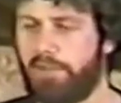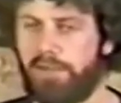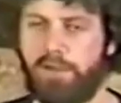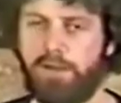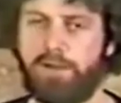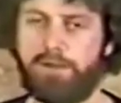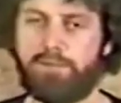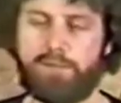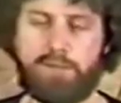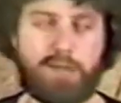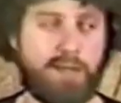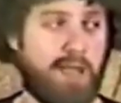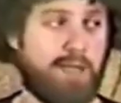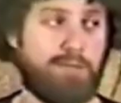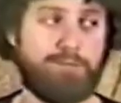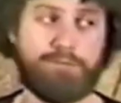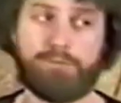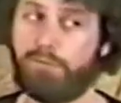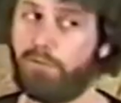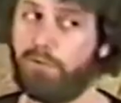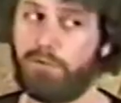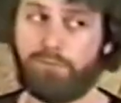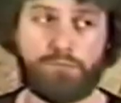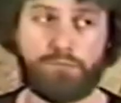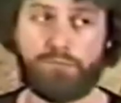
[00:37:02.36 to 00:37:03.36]
there, and I've
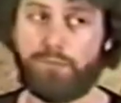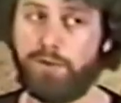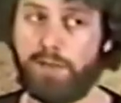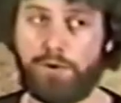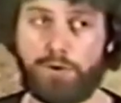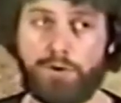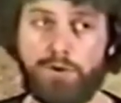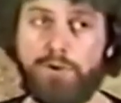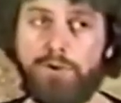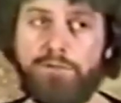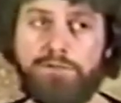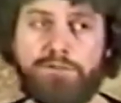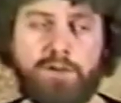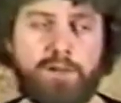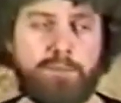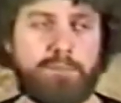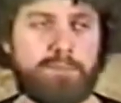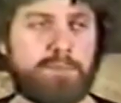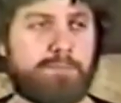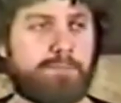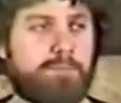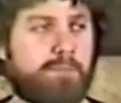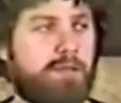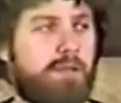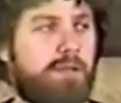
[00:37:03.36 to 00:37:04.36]
re- heard from
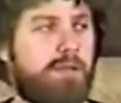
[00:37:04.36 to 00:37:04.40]
them.